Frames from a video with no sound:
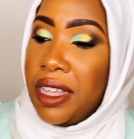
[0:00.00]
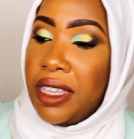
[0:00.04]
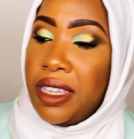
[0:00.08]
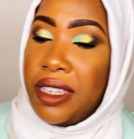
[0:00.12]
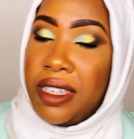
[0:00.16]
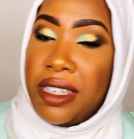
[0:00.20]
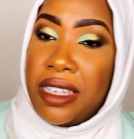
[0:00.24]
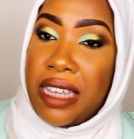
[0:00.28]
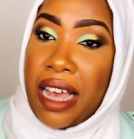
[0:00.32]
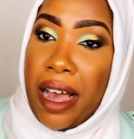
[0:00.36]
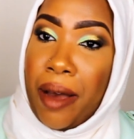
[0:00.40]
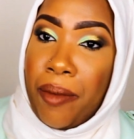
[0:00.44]

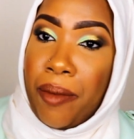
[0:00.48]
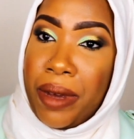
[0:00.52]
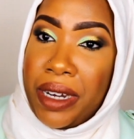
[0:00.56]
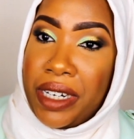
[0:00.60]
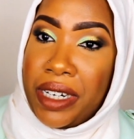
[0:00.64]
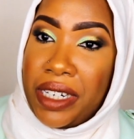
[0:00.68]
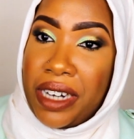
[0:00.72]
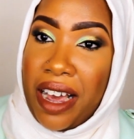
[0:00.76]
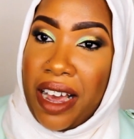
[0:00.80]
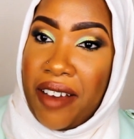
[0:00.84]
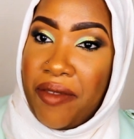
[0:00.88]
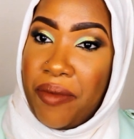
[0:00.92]
This is how
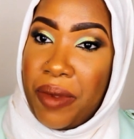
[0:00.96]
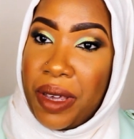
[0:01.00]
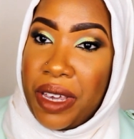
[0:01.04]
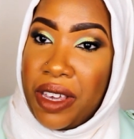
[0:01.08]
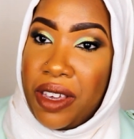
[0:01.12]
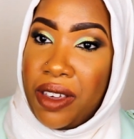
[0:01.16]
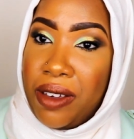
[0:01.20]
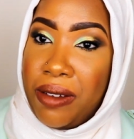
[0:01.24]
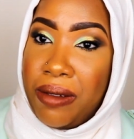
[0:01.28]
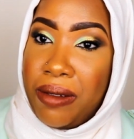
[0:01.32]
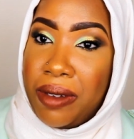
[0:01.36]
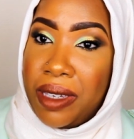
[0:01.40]
much I've
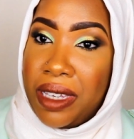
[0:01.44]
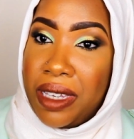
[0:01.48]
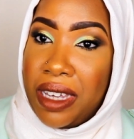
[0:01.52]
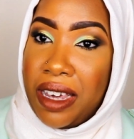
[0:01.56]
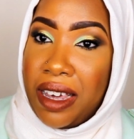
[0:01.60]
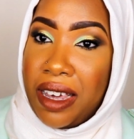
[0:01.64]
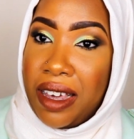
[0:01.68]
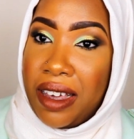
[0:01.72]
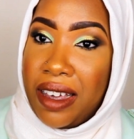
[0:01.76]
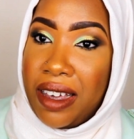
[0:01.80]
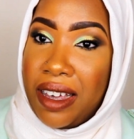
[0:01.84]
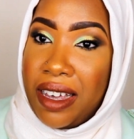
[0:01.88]
been
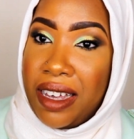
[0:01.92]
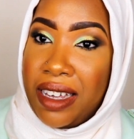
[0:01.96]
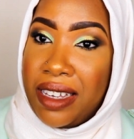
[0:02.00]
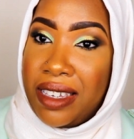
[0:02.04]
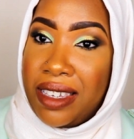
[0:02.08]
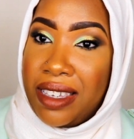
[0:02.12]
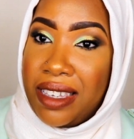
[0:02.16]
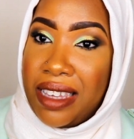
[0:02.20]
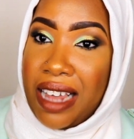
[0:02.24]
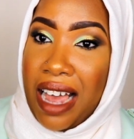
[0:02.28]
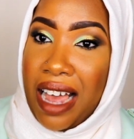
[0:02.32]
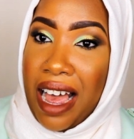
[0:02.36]
using.
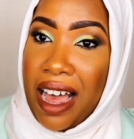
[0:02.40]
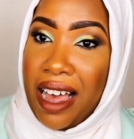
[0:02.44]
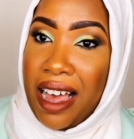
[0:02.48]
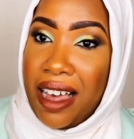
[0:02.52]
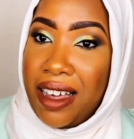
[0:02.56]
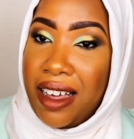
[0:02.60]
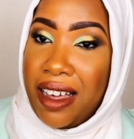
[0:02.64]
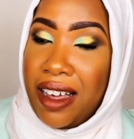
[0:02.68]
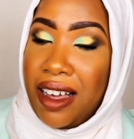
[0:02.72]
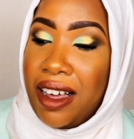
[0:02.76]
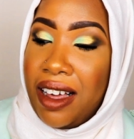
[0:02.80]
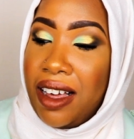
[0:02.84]
It's
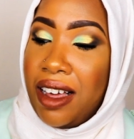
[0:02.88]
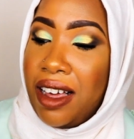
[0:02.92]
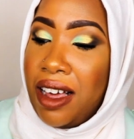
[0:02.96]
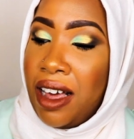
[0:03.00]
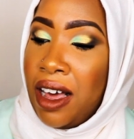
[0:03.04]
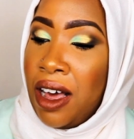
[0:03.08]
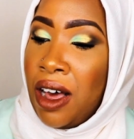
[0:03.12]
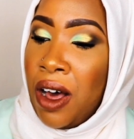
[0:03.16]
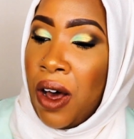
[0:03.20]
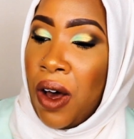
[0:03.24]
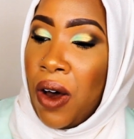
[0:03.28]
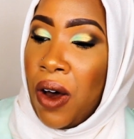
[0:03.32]
not
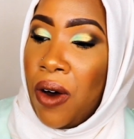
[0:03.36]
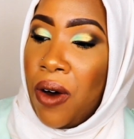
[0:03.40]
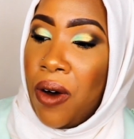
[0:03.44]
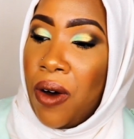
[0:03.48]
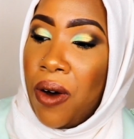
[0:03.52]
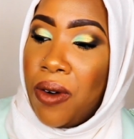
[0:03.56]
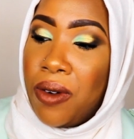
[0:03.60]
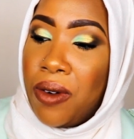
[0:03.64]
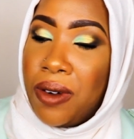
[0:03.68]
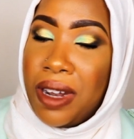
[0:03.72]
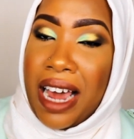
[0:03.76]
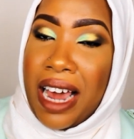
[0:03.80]
a
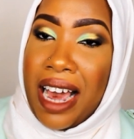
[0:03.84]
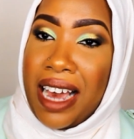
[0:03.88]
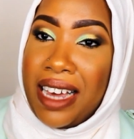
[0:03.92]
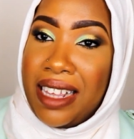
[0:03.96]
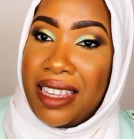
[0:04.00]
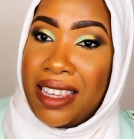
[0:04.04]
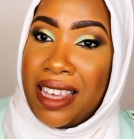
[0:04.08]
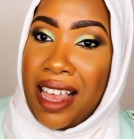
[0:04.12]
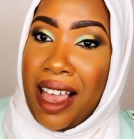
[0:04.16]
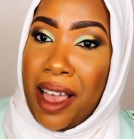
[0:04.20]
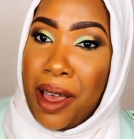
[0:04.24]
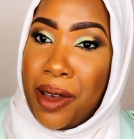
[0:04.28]
whole
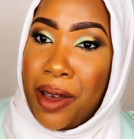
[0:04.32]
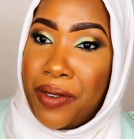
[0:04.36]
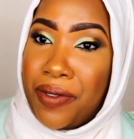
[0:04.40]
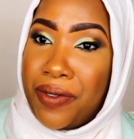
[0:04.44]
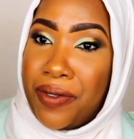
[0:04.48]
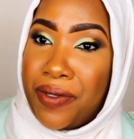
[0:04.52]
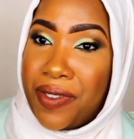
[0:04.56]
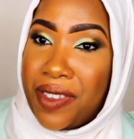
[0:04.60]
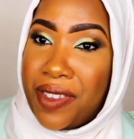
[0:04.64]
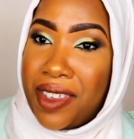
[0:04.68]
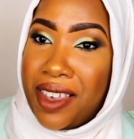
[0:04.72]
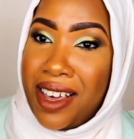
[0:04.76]
lot
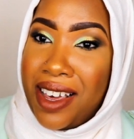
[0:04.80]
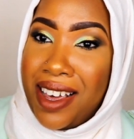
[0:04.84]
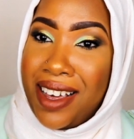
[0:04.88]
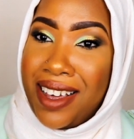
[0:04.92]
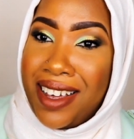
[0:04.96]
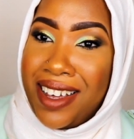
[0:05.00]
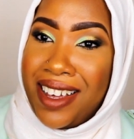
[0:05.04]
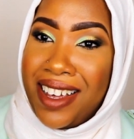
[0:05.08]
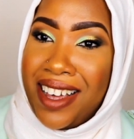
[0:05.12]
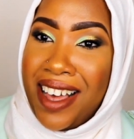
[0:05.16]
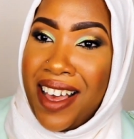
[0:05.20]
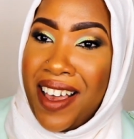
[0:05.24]
left.
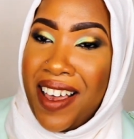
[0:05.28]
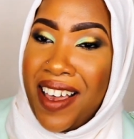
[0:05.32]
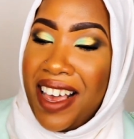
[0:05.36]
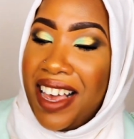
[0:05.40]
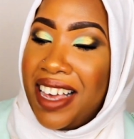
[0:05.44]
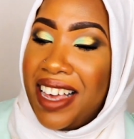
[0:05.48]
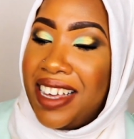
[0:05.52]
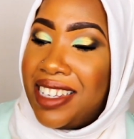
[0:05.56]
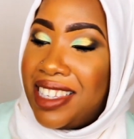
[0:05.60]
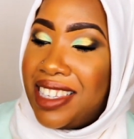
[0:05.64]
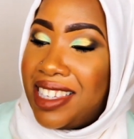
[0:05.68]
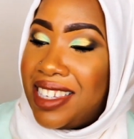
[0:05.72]

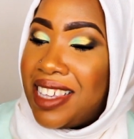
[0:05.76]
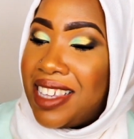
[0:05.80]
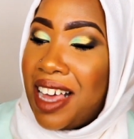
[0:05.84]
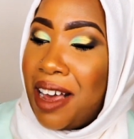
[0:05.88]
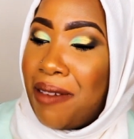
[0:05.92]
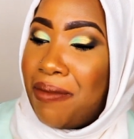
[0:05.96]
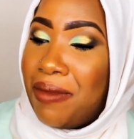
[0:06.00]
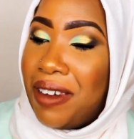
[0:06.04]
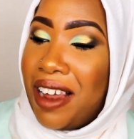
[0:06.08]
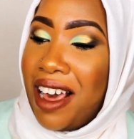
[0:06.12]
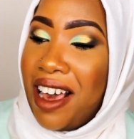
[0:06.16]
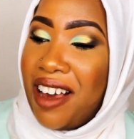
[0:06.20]
It's
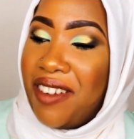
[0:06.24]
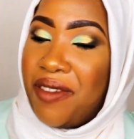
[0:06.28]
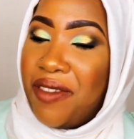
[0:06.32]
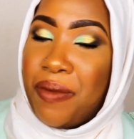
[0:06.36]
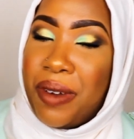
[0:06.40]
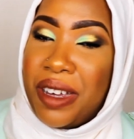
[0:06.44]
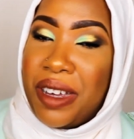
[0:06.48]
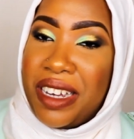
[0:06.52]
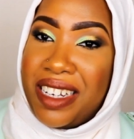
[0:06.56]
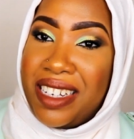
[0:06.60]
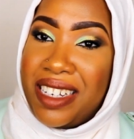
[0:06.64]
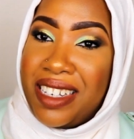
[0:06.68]
some
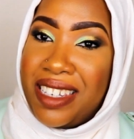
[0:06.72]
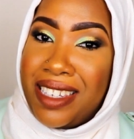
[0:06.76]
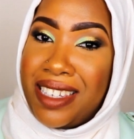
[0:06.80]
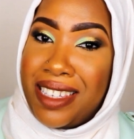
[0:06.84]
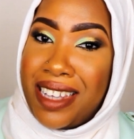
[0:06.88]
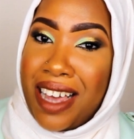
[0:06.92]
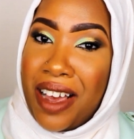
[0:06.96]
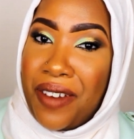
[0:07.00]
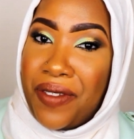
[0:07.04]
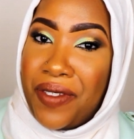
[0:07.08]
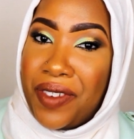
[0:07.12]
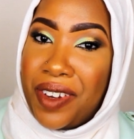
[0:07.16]
left, but it's
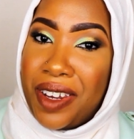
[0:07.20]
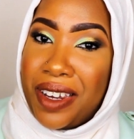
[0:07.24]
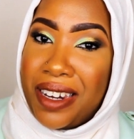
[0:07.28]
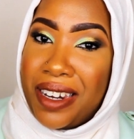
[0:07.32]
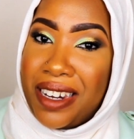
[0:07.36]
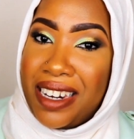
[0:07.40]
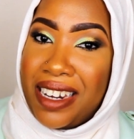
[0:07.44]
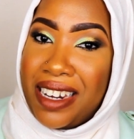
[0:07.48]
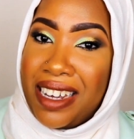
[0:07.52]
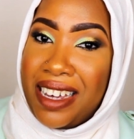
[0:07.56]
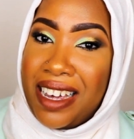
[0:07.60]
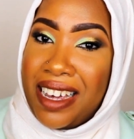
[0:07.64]

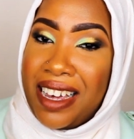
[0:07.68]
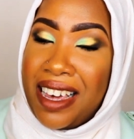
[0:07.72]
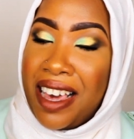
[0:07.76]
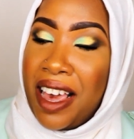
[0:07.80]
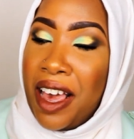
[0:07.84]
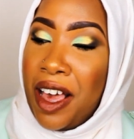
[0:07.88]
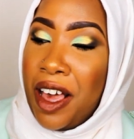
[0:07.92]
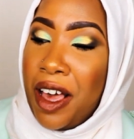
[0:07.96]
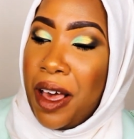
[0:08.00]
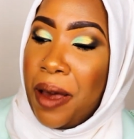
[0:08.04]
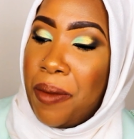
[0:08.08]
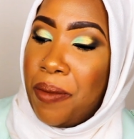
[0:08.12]
definitely
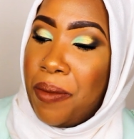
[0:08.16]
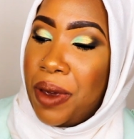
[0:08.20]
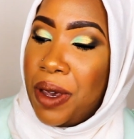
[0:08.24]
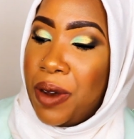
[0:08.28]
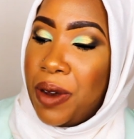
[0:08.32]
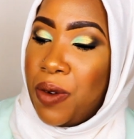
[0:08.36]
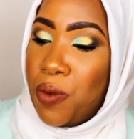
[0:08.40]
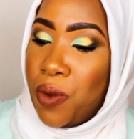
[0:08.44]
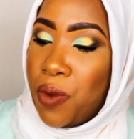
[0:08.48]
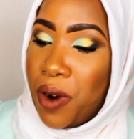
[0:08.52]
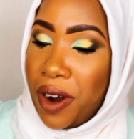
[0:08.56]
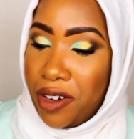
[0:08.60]

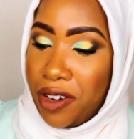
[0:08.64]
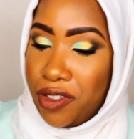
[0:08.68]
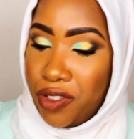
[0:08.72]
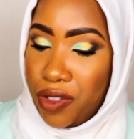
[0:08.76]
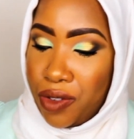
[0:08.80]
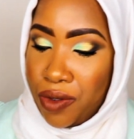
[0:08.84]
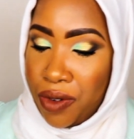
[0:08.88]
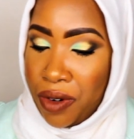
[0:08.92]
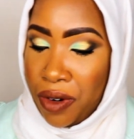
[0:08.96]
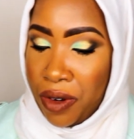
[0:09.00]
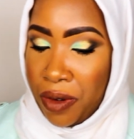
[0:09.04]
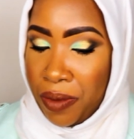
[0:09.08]
been worked
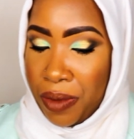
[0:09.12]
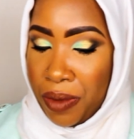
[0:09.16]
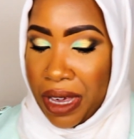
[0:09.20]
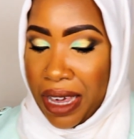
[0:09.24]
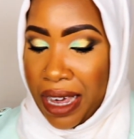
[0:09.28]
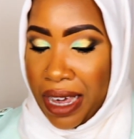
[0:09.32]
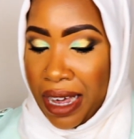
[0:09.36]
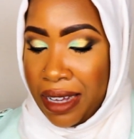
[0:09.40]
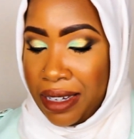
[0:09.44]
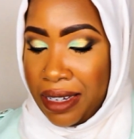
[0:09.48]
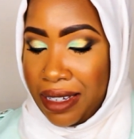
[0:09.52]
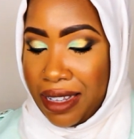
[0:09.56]
through,
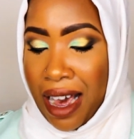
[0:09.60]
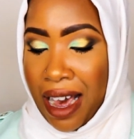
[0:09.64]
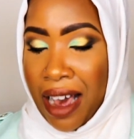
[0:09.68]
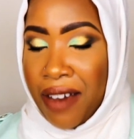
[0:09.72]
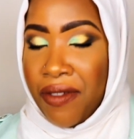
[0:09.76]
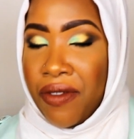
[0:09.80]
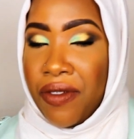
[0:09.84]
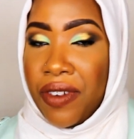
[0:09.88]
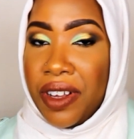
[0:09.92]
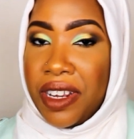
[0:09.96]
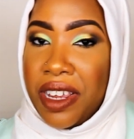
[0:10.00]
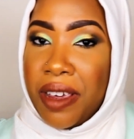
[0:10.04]
because
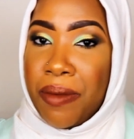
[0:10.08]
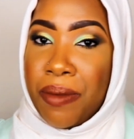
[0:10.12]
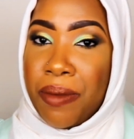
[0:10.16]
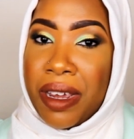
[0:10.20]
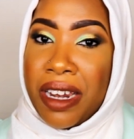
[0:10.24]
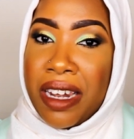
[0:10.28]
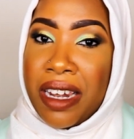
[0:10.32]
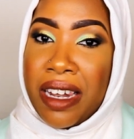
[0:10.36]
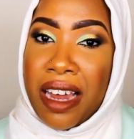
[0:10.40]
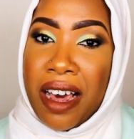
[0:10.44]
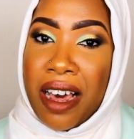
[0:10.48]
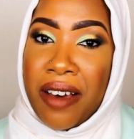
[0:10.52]
I've really
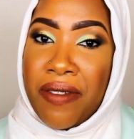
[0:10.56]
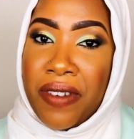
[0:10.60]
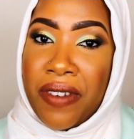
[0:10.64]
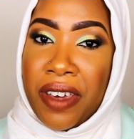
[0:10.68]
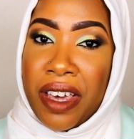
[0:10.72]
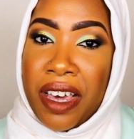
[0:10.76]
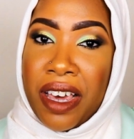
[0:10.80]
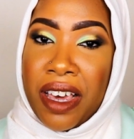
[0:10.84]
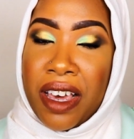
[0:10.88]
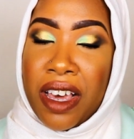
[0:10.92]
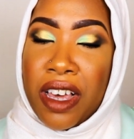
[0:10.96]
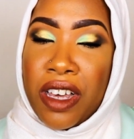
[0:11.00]
been
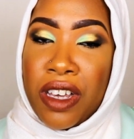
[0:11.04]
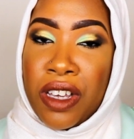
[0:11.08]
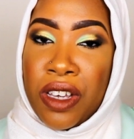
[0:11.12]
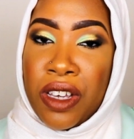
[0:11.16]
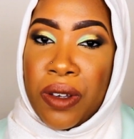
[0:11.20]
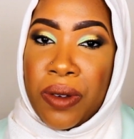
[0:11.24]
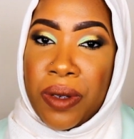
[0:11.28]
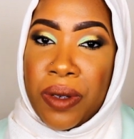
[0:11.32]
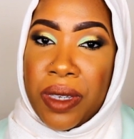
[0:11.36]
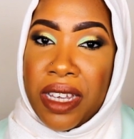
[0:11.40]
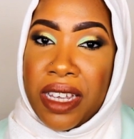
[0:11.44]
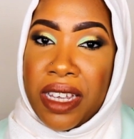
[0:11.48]
loving
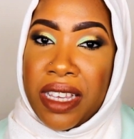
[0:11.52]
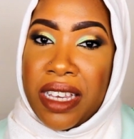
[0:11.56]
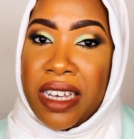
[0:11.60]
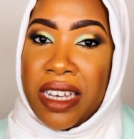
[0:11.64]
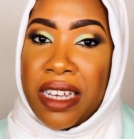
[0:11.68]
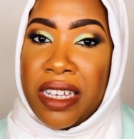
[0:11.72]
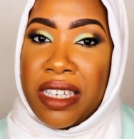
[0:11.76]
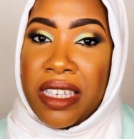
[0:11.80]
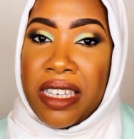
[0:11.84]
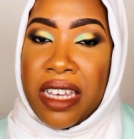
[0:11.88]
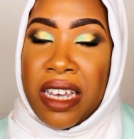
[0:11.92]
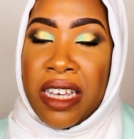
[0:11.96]
using
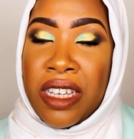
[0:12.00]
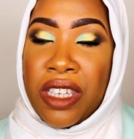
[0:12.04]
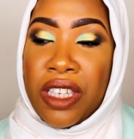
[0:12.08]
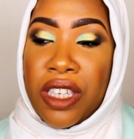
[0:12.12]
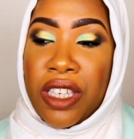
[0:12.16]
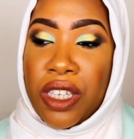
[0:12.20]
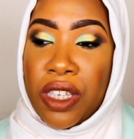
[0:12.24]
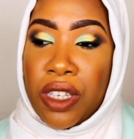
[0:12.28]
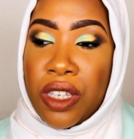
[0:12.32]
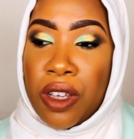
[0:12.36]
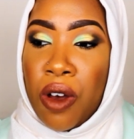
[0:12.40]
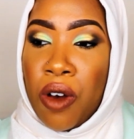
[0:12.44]
this. It's
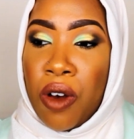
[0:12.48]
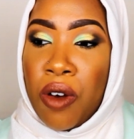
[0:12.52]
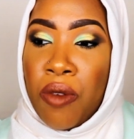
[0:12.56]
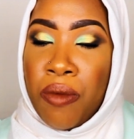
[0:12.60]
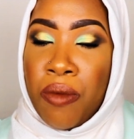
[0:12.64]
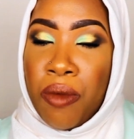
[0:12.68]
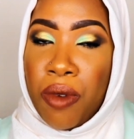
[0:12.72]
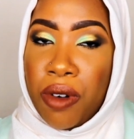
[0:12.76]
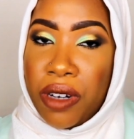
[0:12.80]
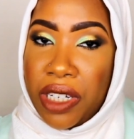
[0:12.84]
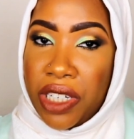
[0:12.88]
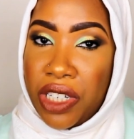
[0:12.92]
so
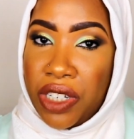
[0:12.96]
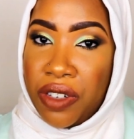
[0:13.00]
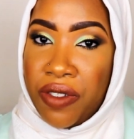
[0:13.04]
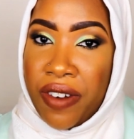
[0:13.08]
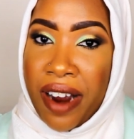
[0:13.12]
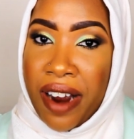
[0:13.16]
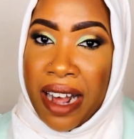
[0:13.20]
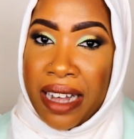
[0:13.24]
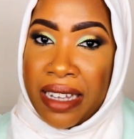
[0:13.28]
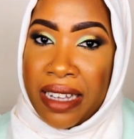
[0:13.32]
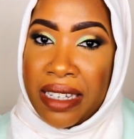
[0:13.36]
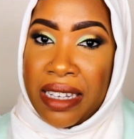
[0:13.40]

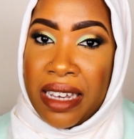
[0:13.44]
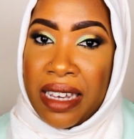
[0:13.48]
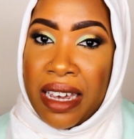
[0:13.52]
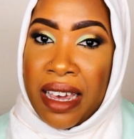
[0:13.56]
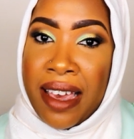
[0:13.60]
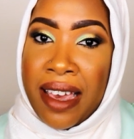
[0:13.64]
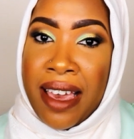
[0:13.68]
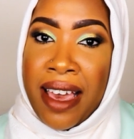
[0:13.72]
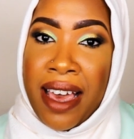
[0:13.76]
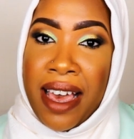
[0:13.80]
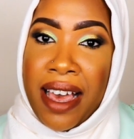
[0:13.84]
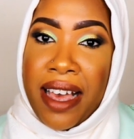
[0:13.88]

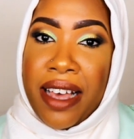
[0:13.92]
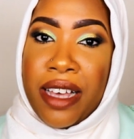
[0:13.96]
moisturizing.